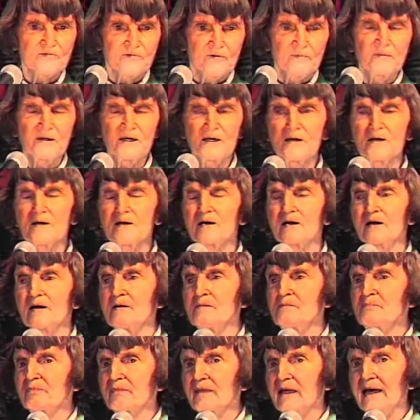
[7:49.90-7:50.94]
for me.
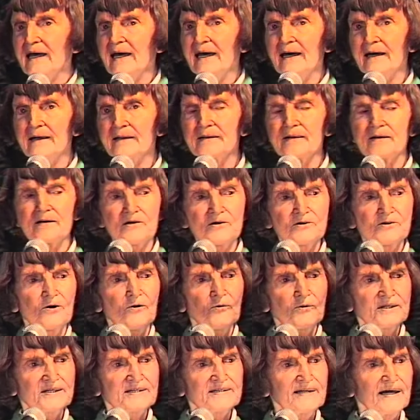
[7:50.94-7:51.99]
And you
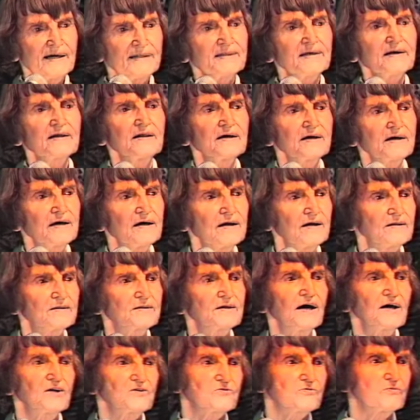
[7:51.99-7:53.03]
know, it's nothing like getting in
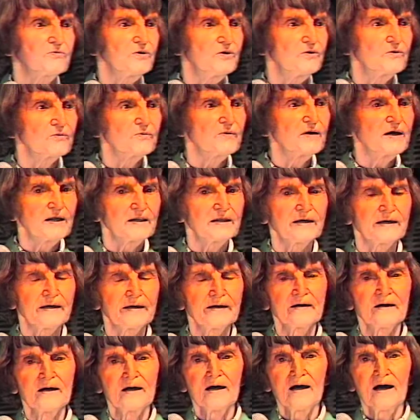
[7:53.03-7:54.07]
touch with you, really.
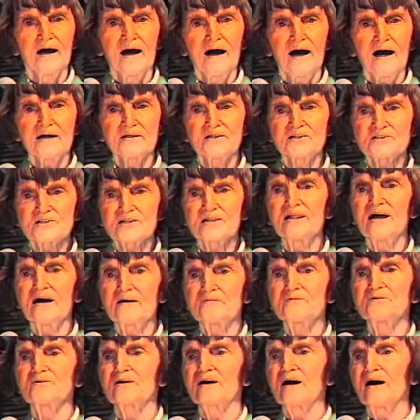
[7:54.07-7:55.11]
I just
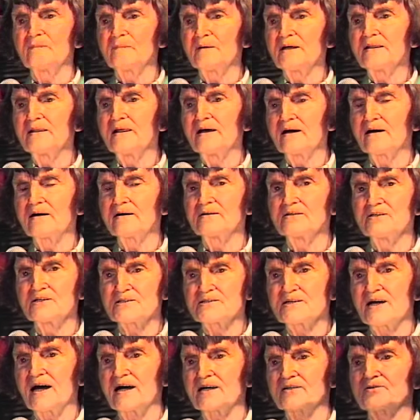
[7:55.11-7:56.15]
love to come in there and
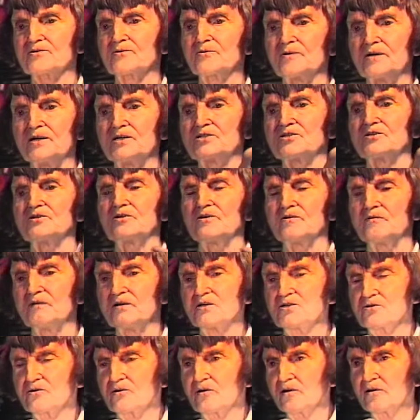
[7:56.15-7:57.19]
just ask you, each
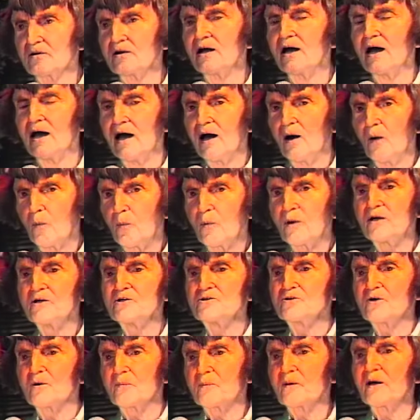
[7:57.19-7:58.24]
individual, what
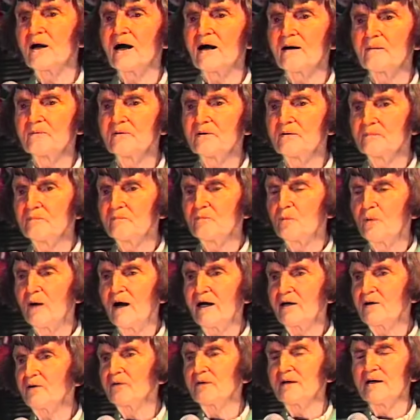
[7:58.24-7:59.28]
is your problem?
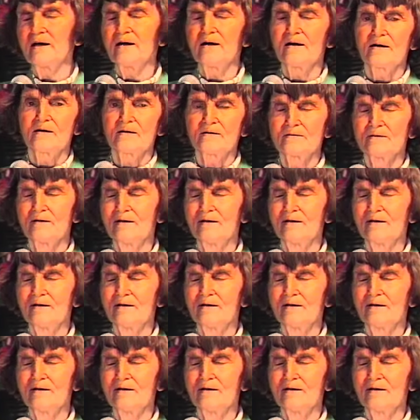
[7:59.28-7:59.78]
Why are you here?